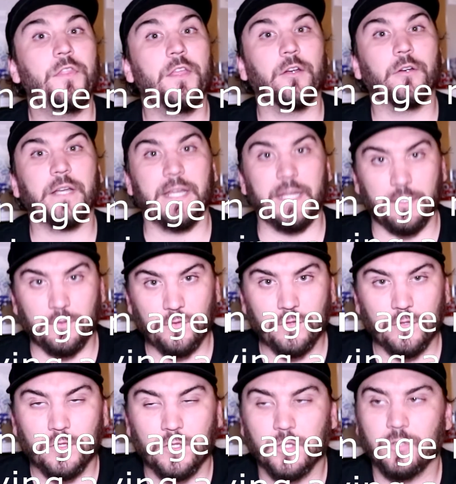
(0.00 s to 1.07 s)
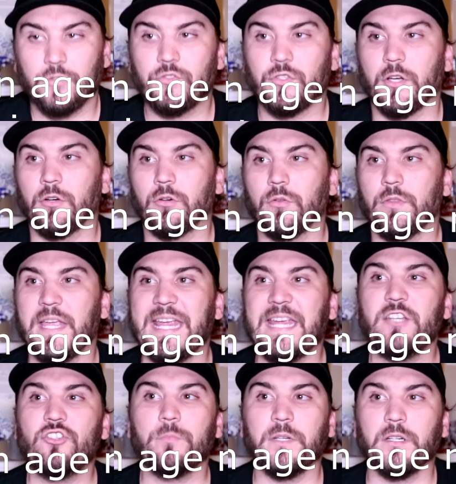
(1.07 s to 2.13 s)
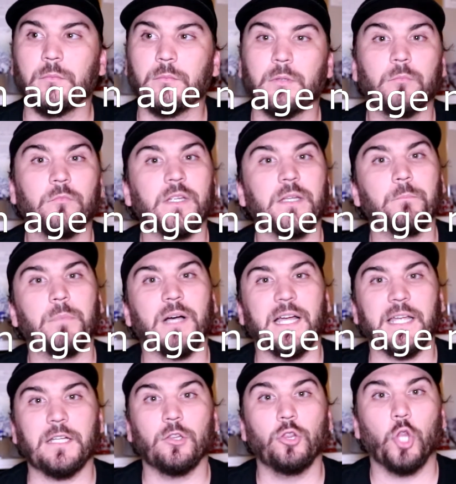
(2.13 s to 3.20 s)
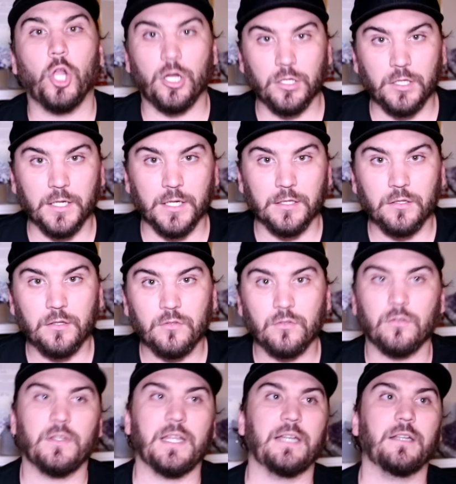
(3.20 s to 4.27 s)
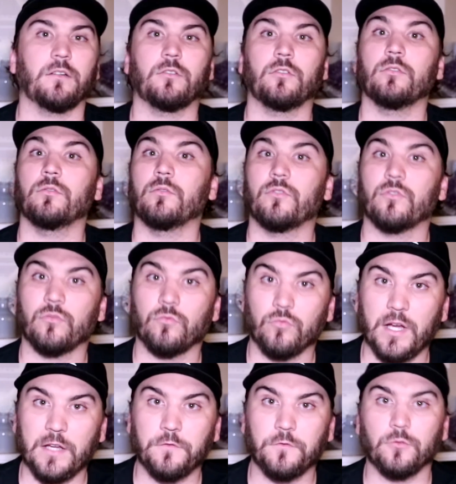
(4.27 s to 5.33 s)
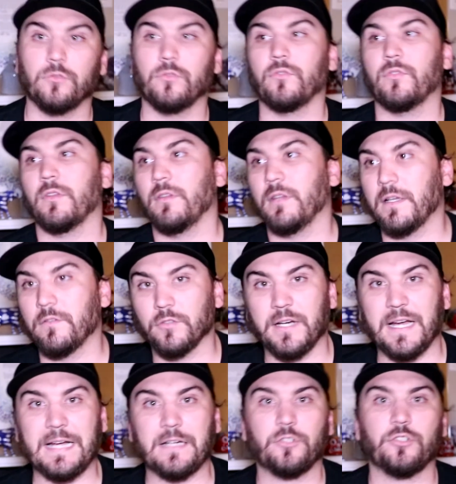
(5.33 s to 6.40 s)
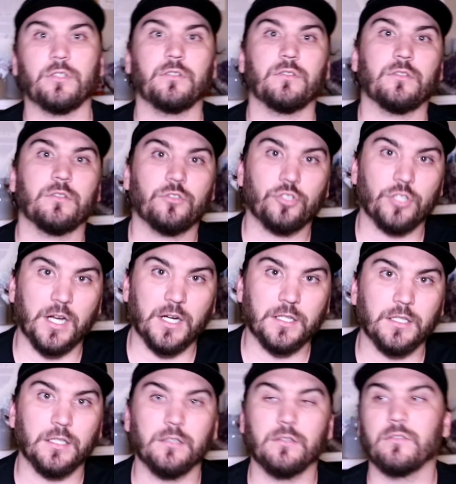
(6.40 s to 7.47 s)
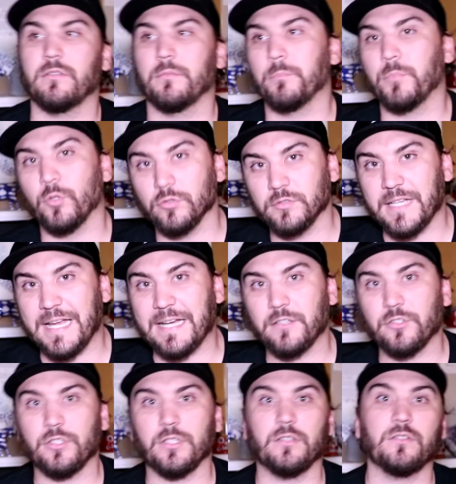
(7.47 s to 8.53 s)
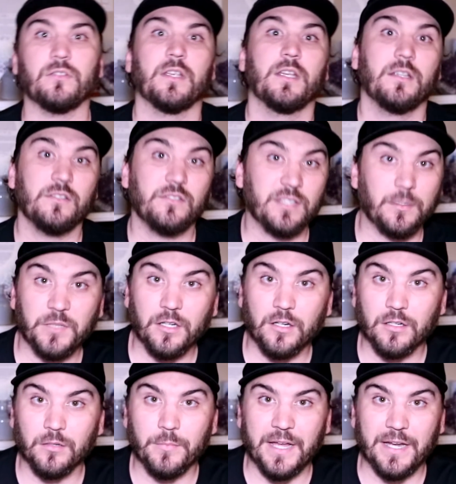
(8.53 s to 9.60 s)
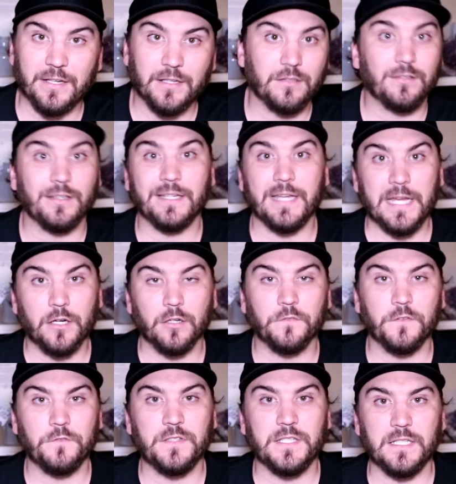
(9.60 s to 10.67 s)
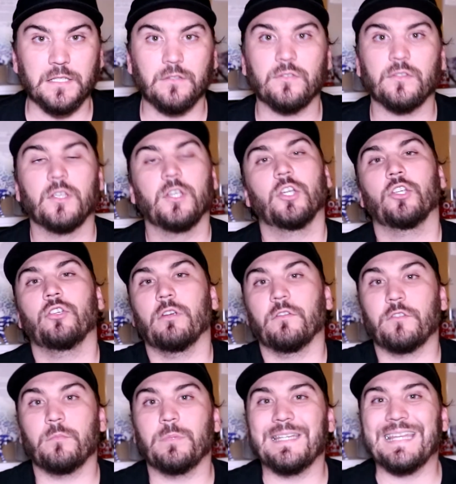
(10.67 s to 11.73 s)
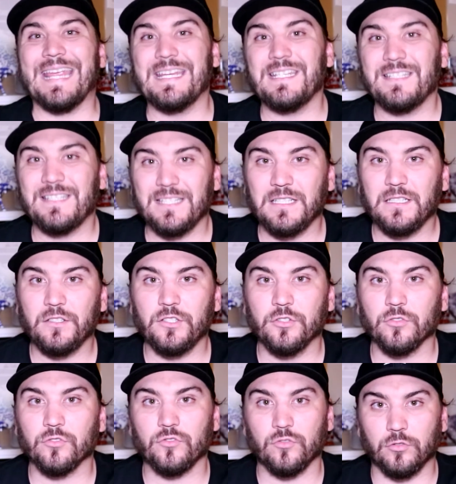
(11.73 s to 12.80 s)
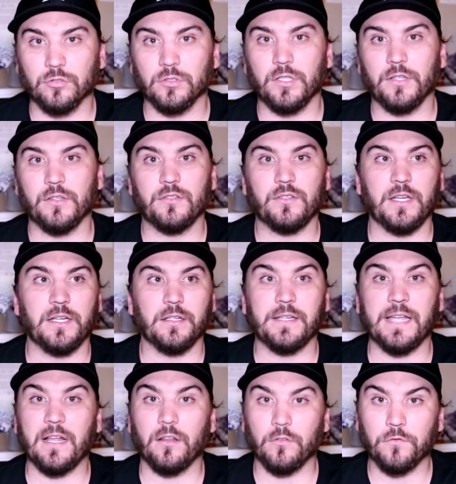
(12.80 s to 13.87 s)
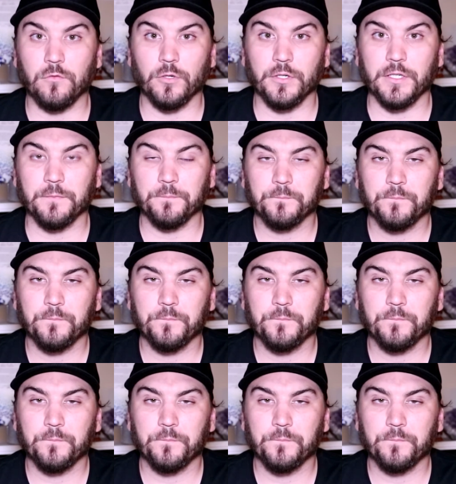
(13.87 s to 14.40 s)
There is. So the age minimum in buying long guns, that includes rifles, lever actions, shotguns, bolt actions, semi-automatics like AR-15s, you have to be 18 years old in the state of California.